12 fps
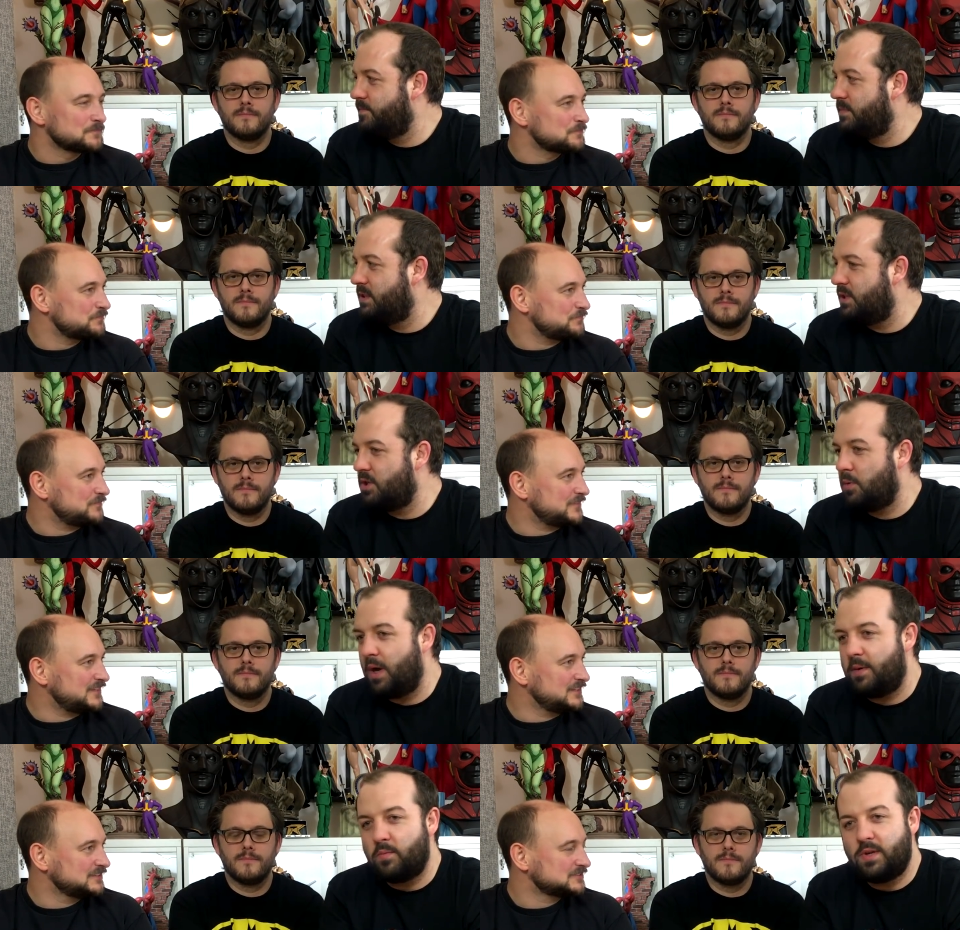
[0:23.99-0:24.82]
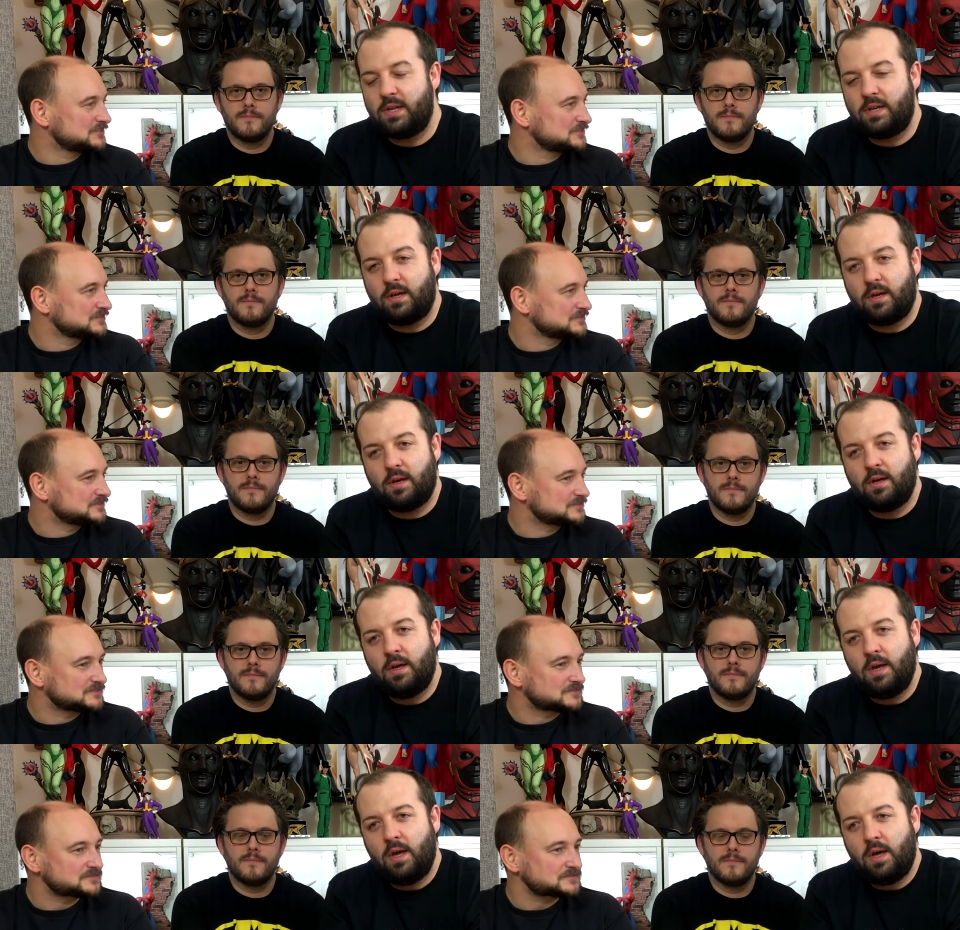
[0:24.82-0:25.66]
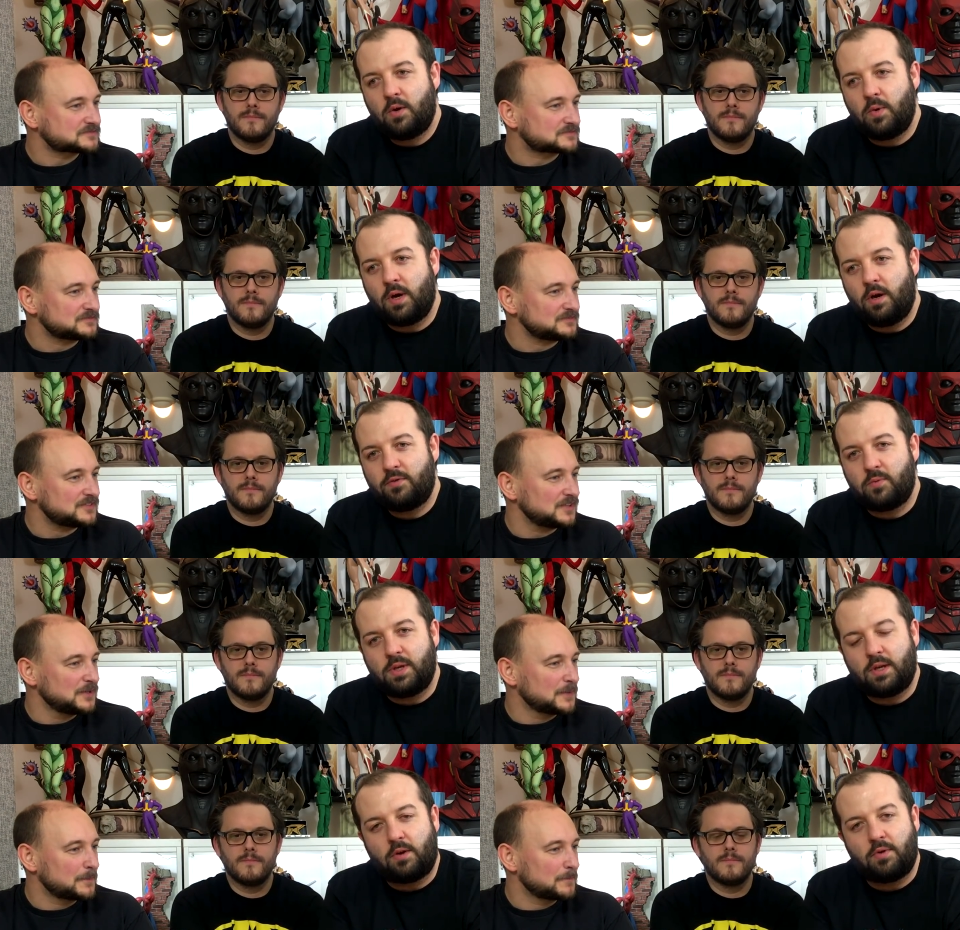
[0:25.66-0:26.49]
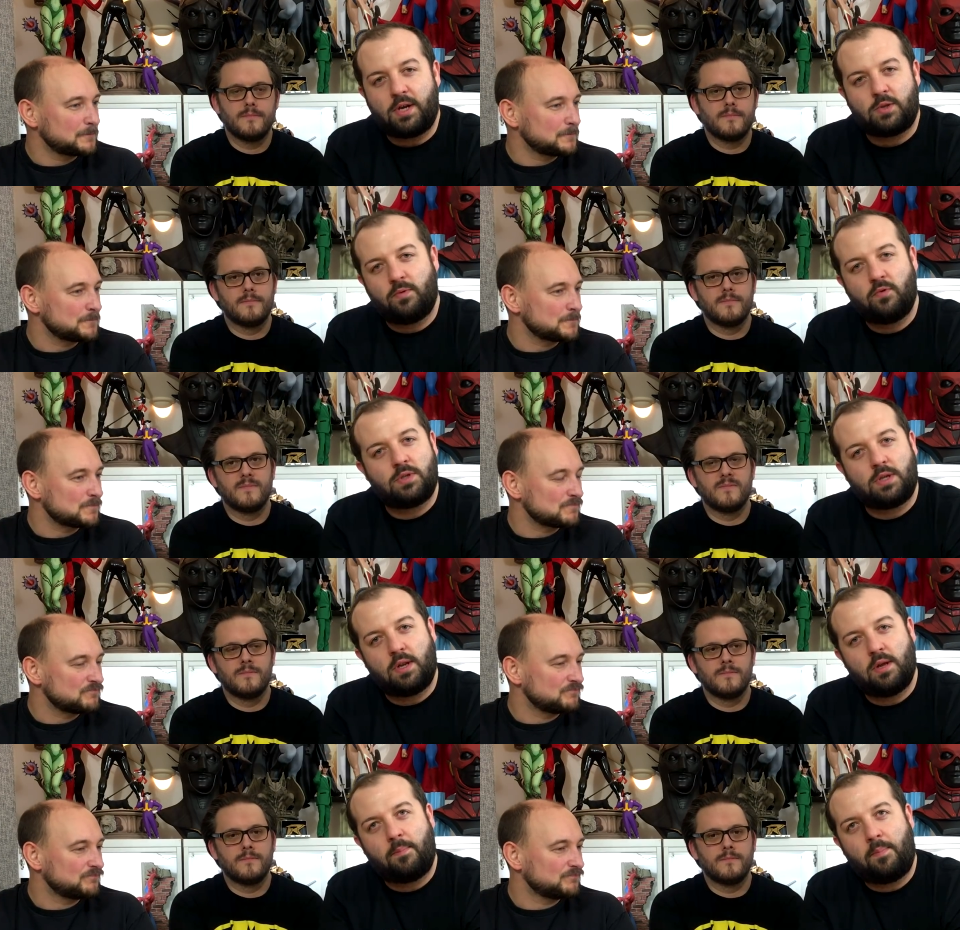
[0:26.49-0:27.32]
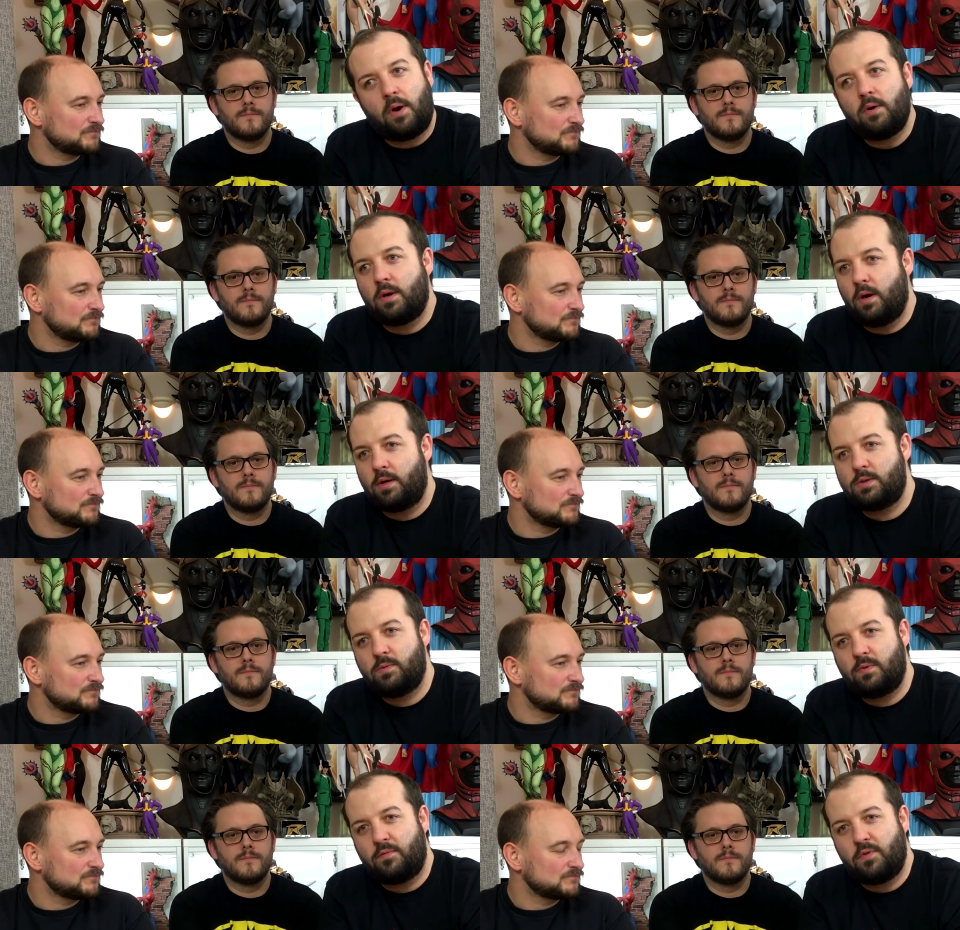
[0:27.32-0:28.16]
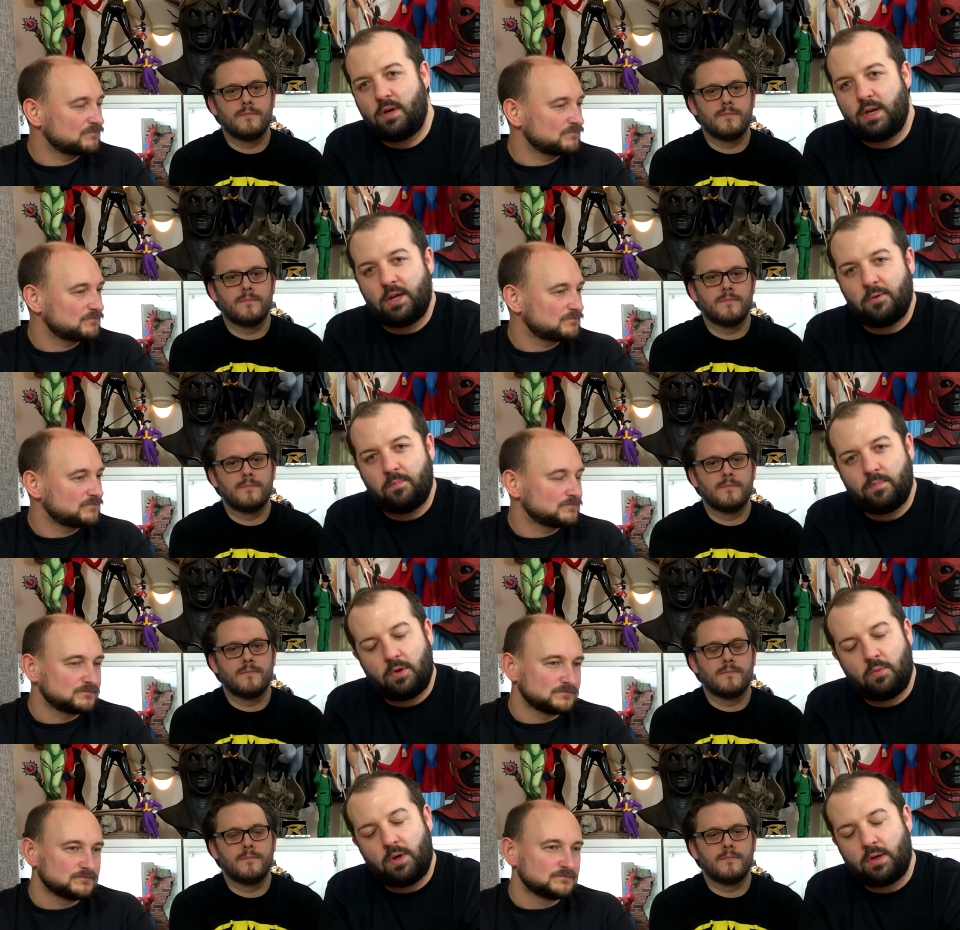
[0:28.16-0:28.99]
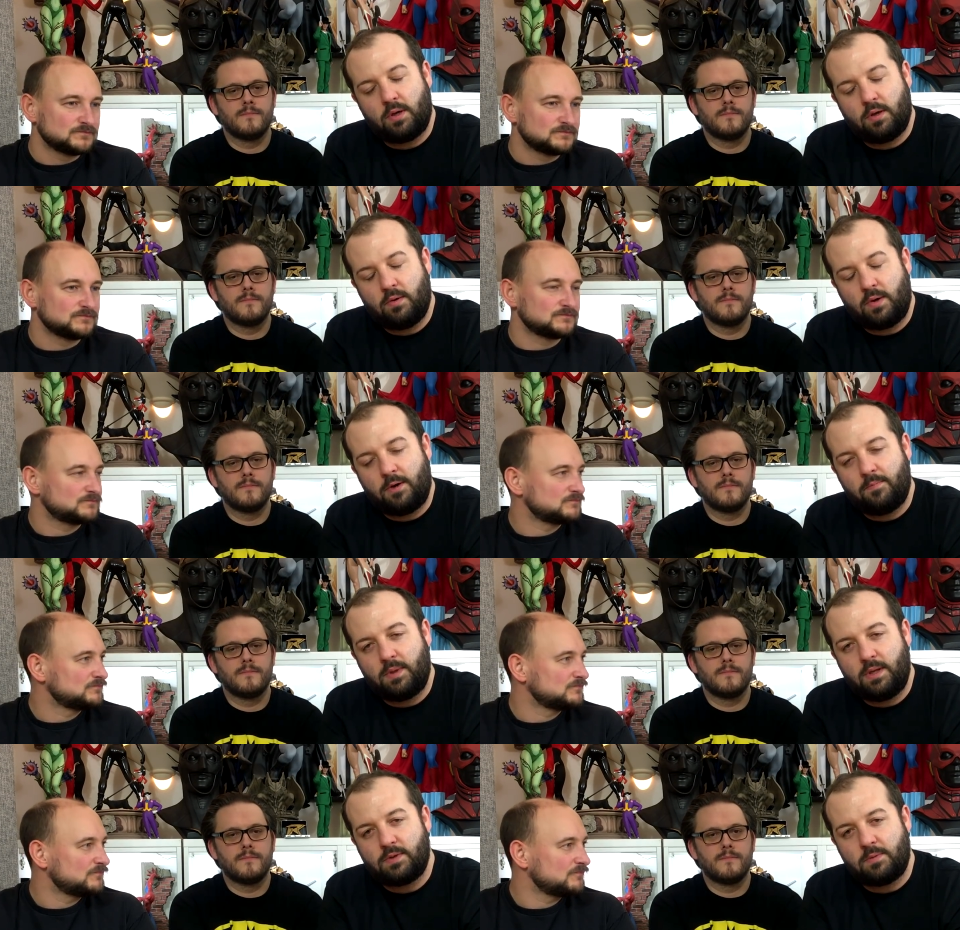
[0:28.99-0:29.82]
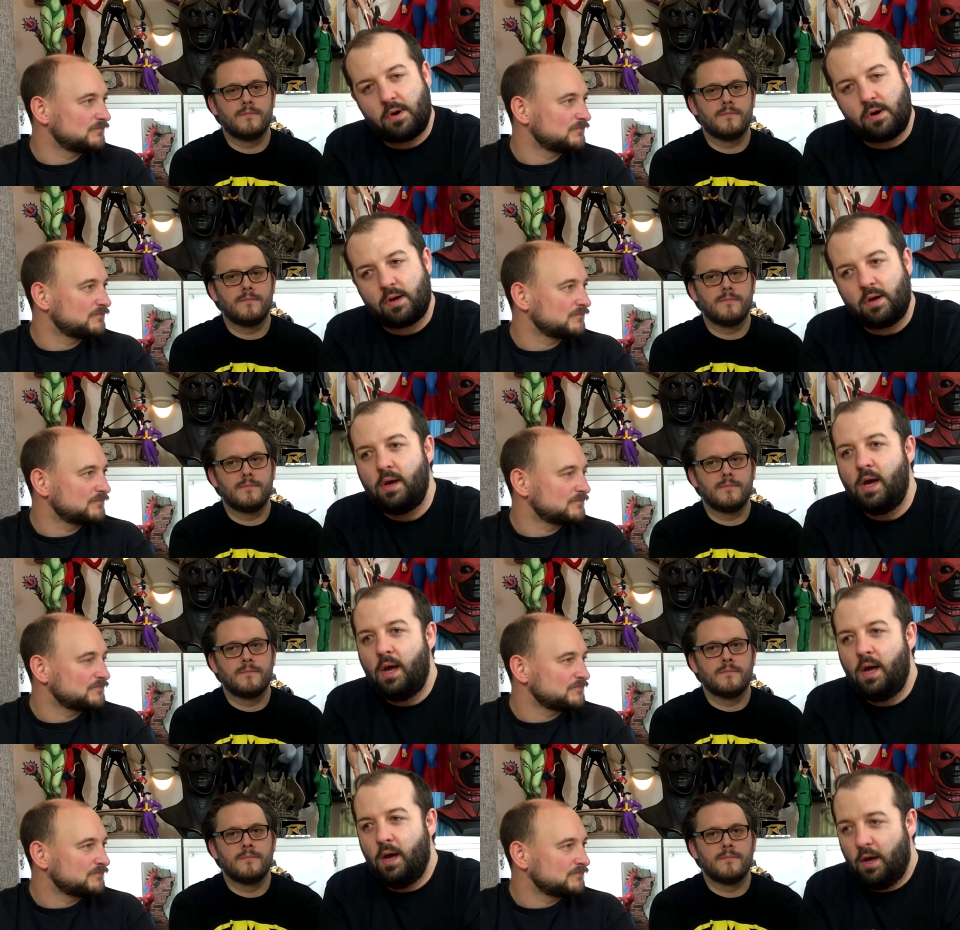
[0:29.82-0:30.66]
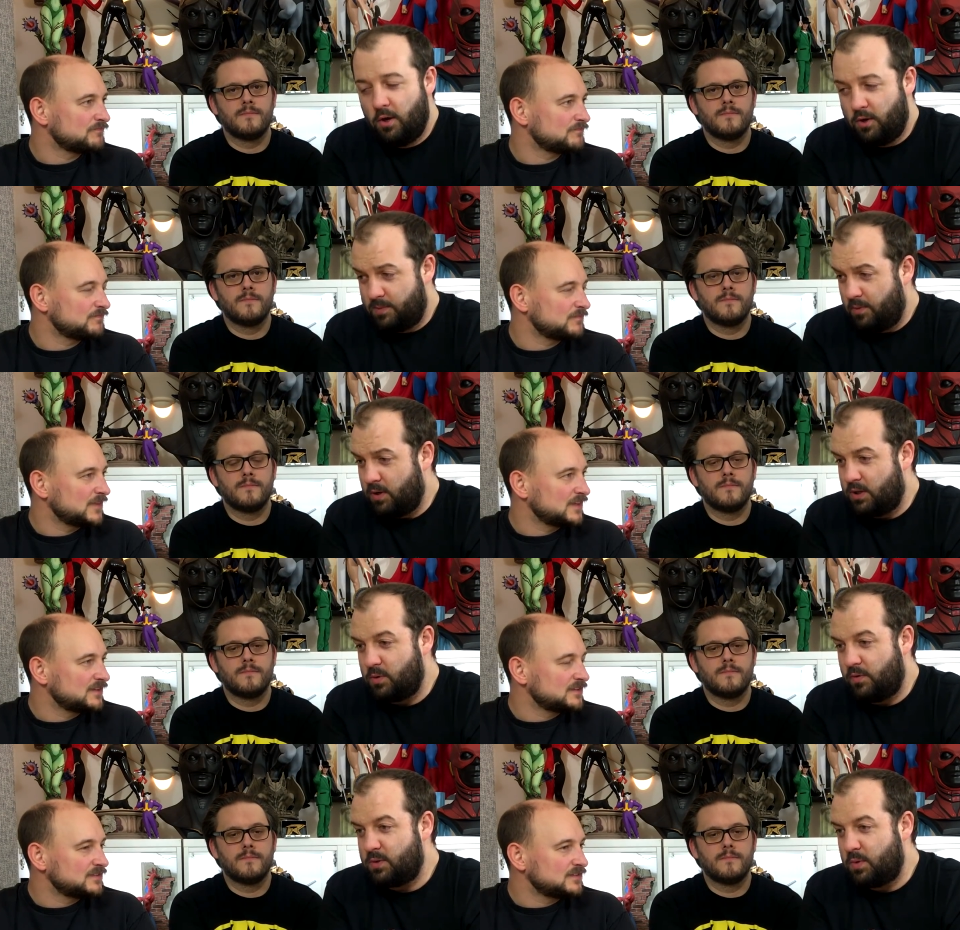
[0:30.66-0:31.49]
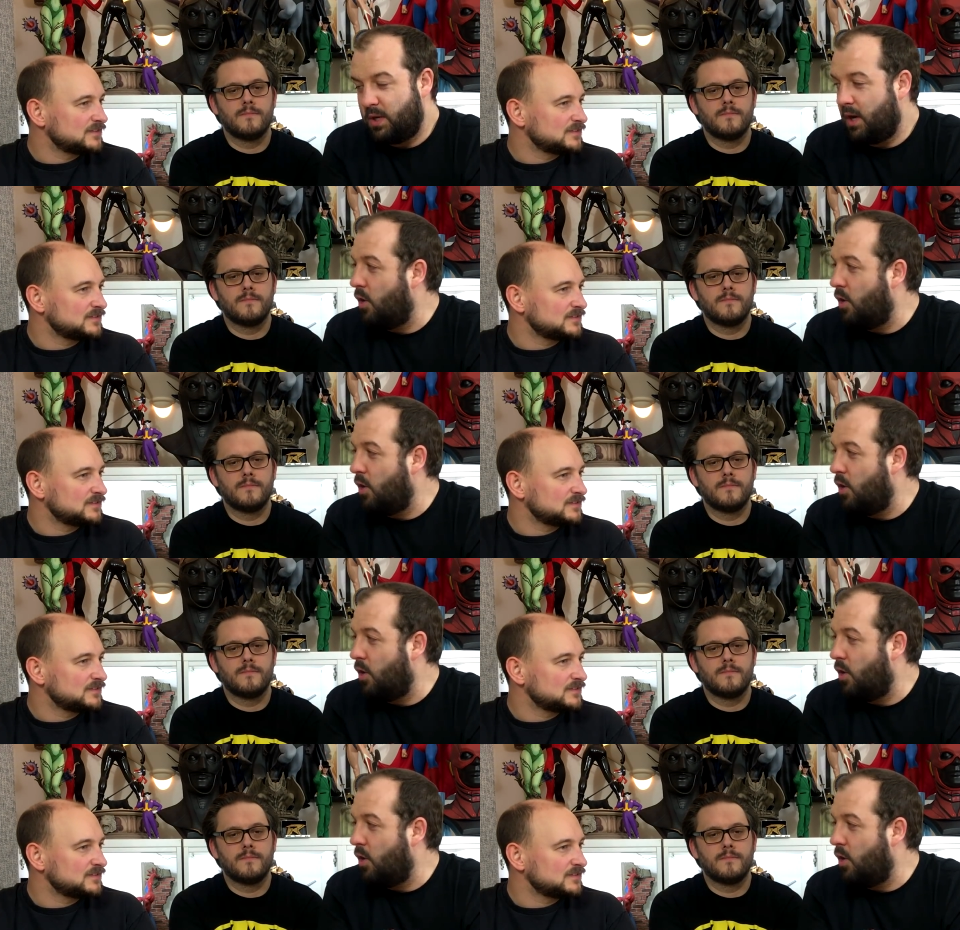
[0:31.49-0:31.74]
Speaker 1: In such a good way. I mean, we did a... Quick after we did our reaction, we also did a podcast with our friend Liam, who, work, who um, lives in America, who does podcasts with us, and we did a